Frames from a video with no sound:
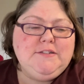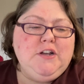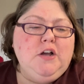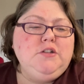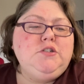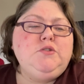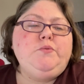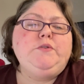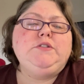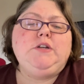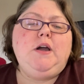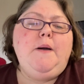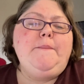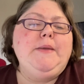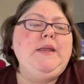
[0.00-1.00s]
So I just want to
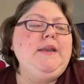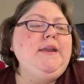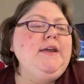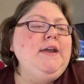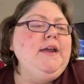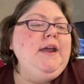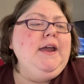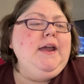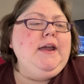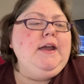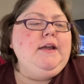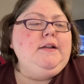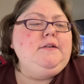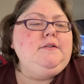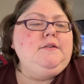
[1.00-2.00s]
come in
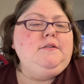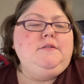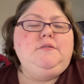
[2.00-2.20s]
and